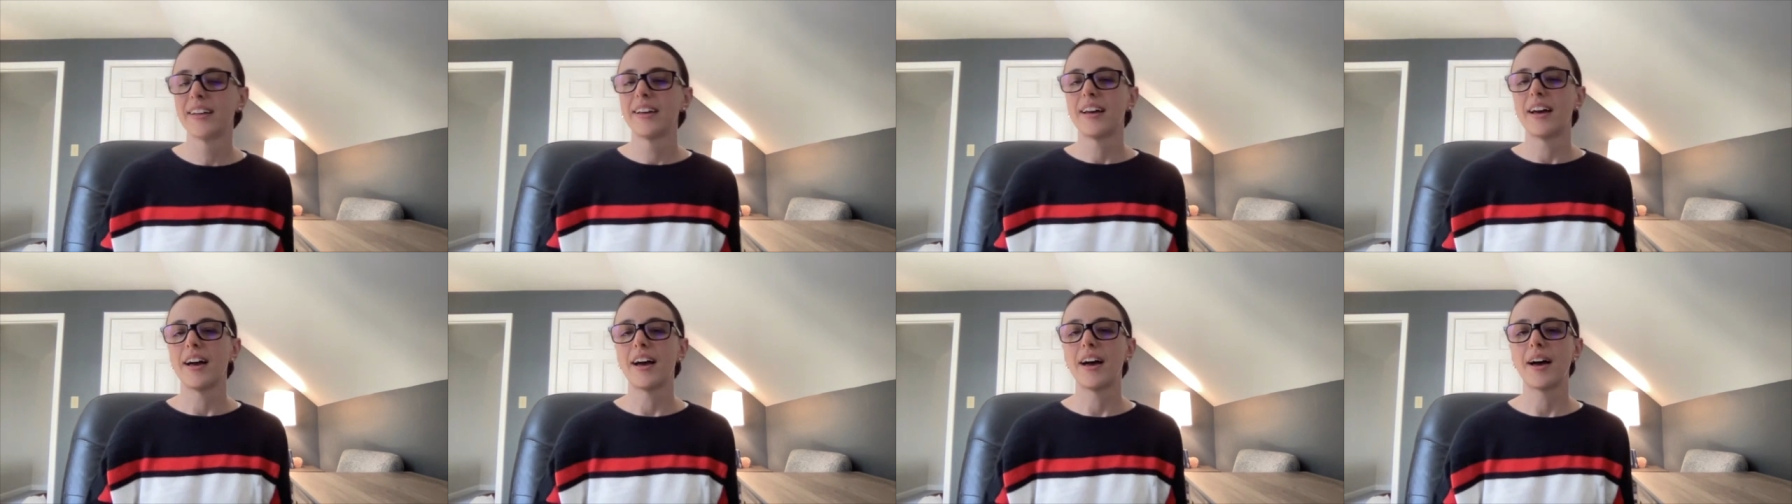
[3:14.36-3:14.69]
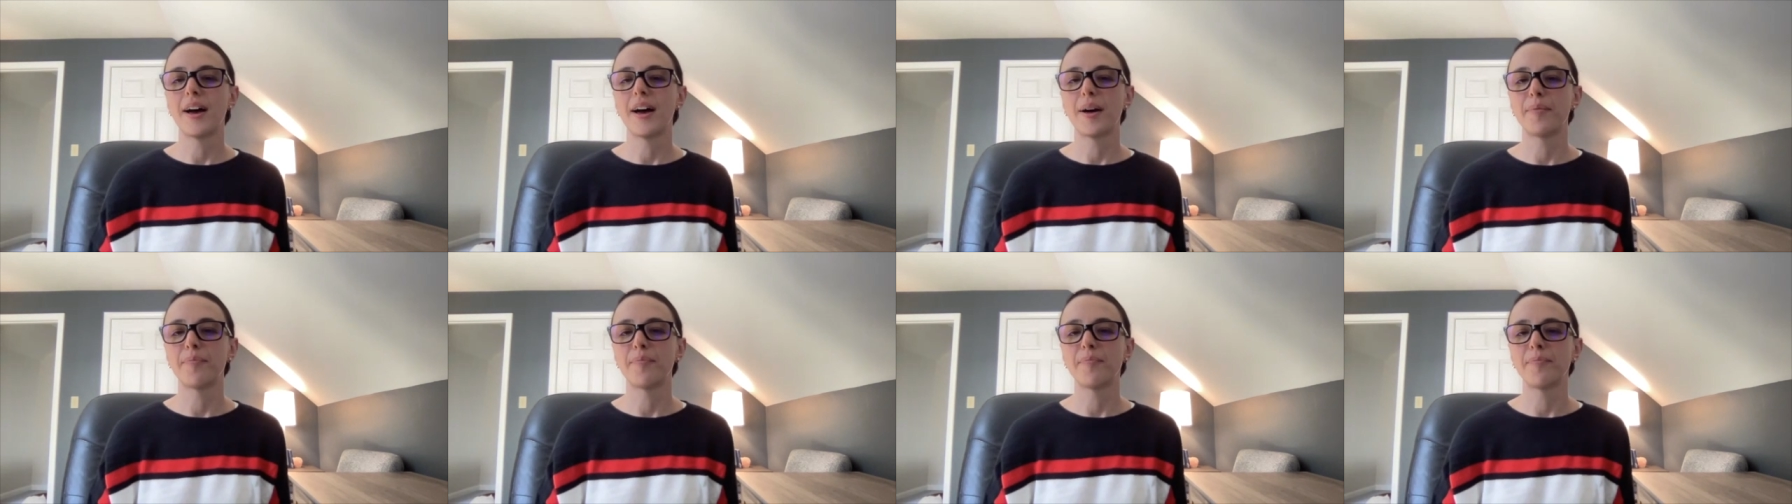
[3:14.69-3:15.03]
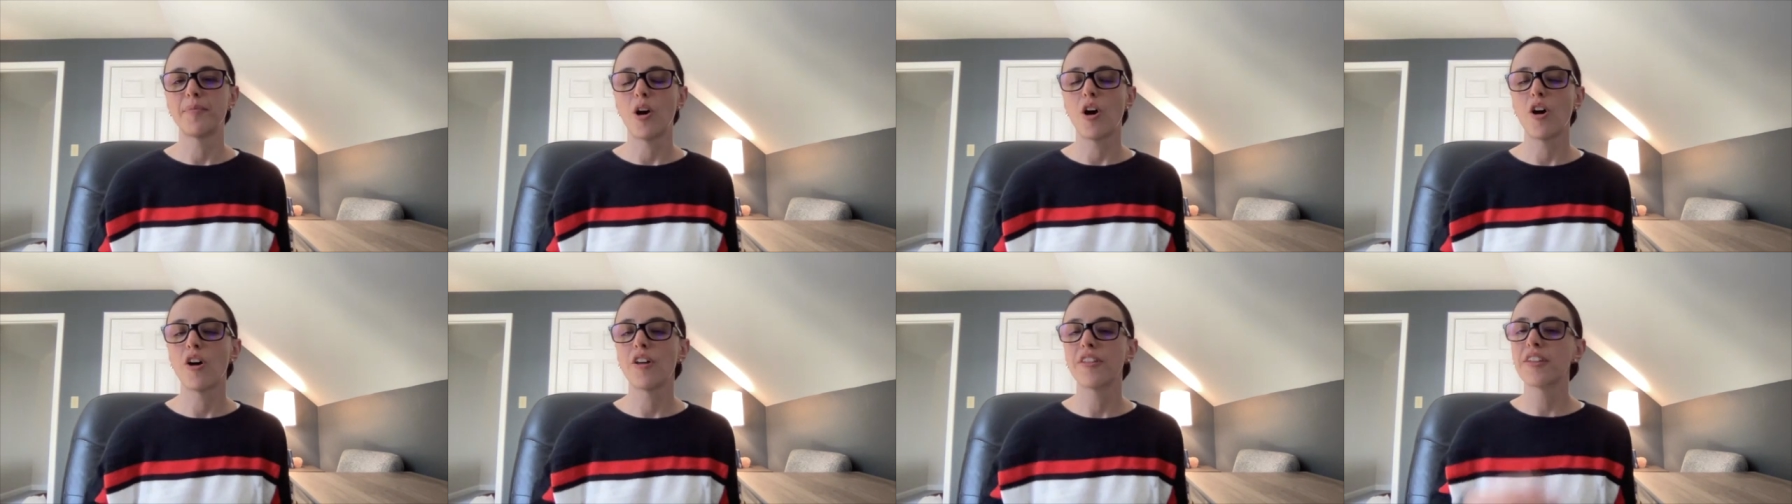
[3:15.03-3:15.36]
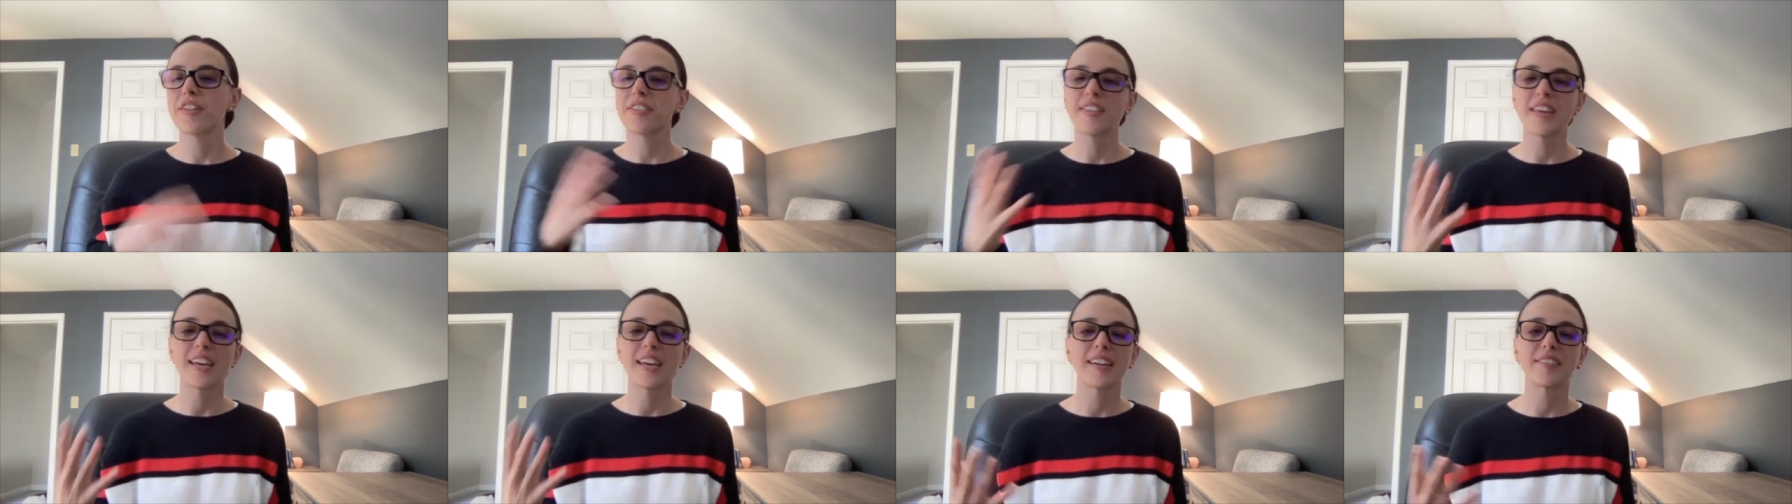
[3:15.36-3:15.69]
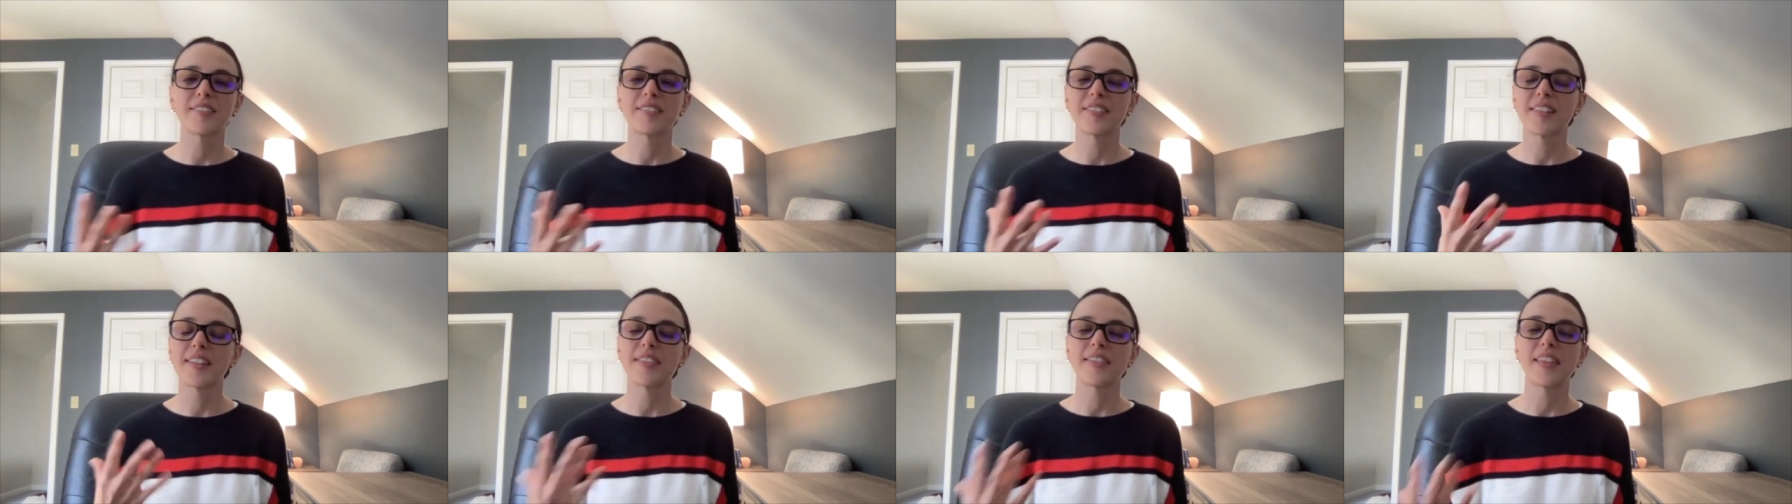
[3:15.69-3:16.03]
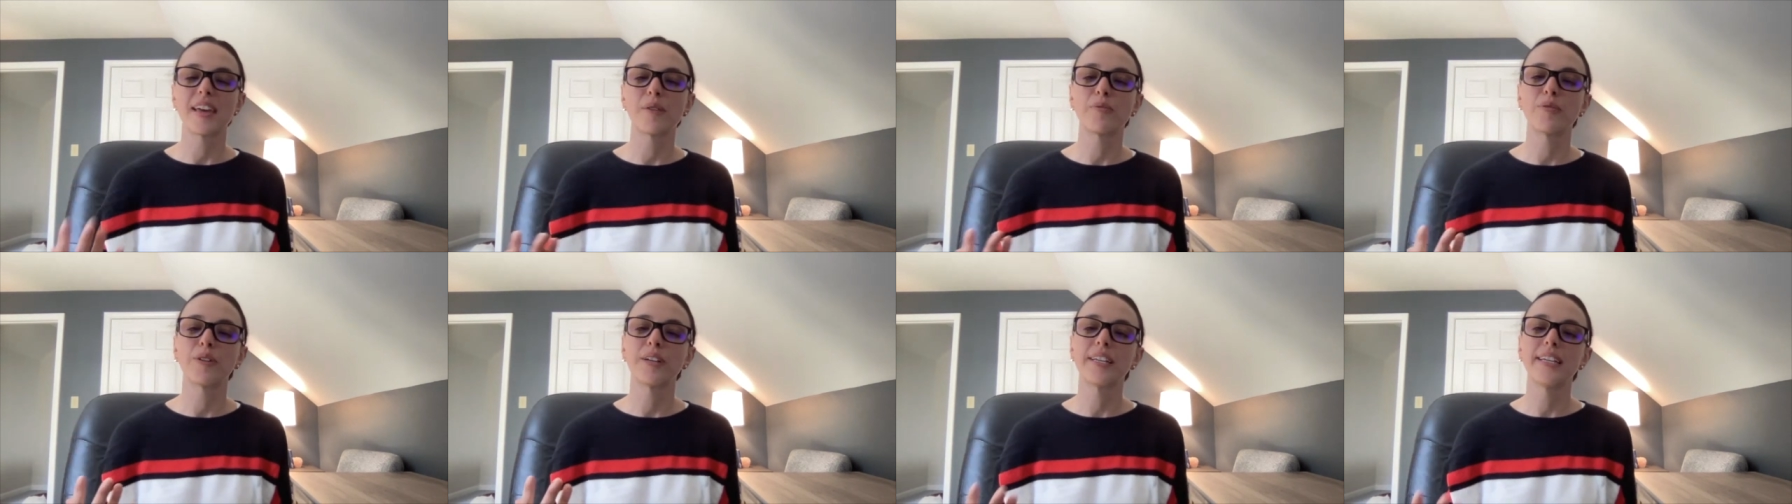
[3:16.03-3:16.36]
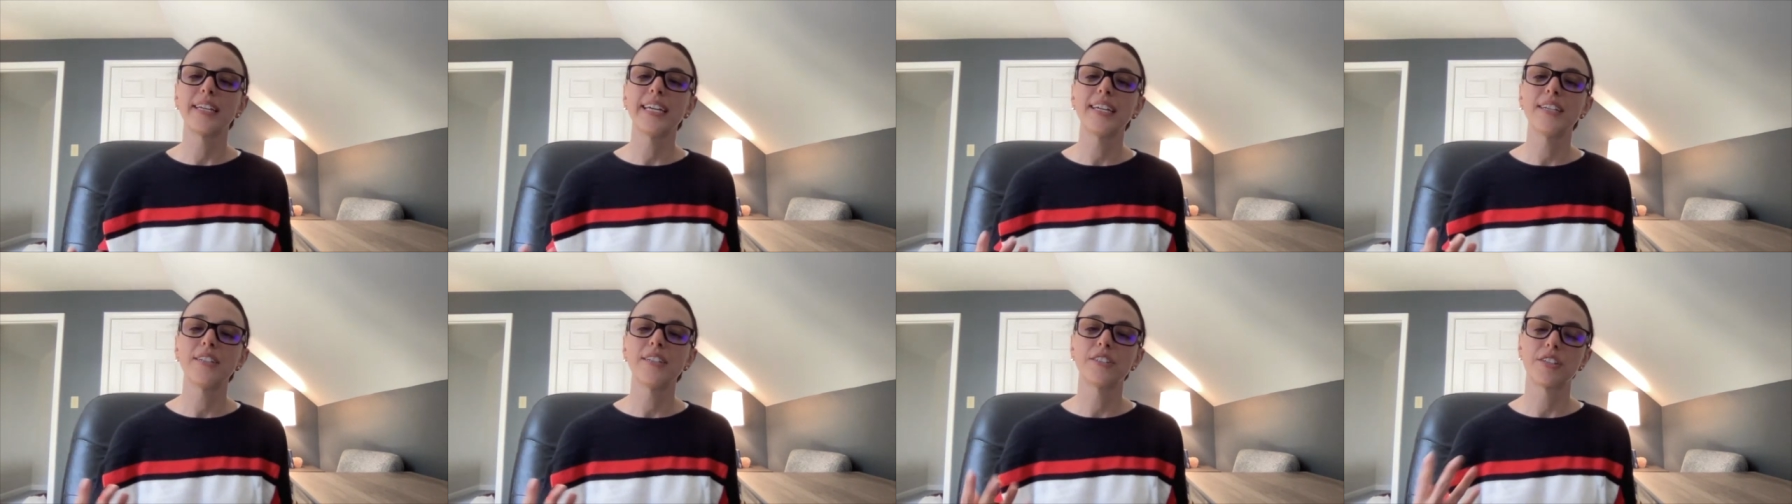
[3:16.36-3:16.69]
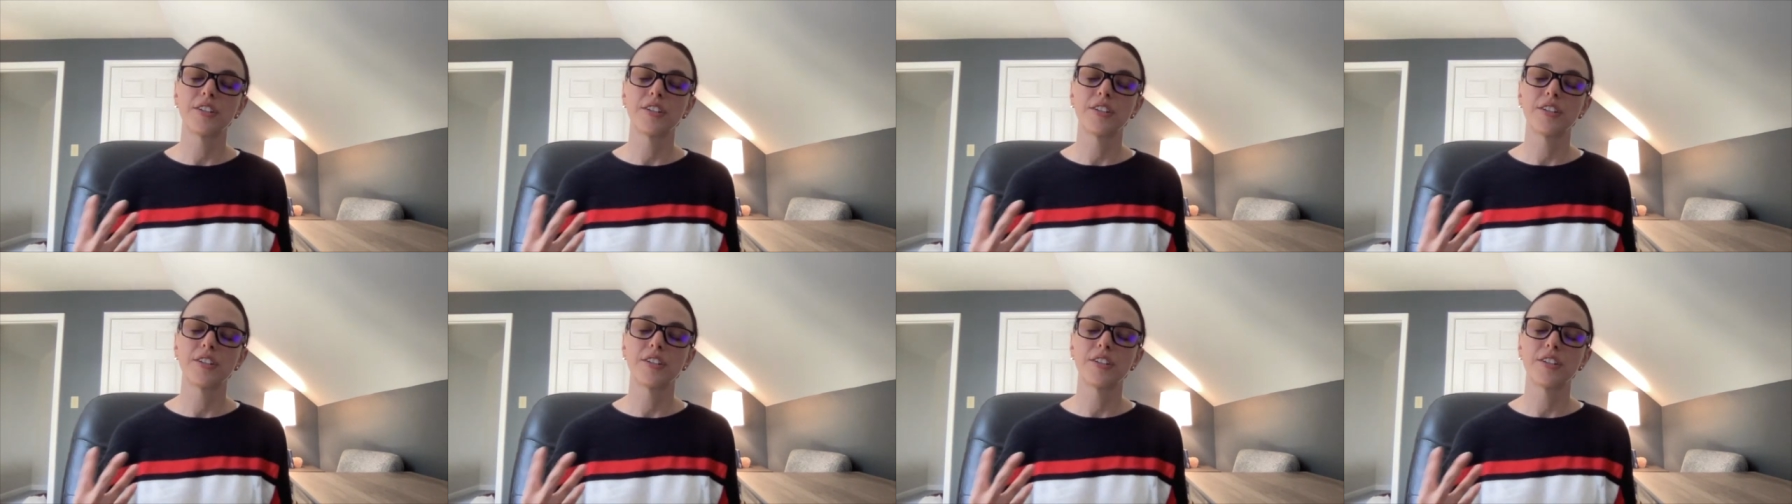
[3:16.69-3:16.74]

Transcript: all the things that they would need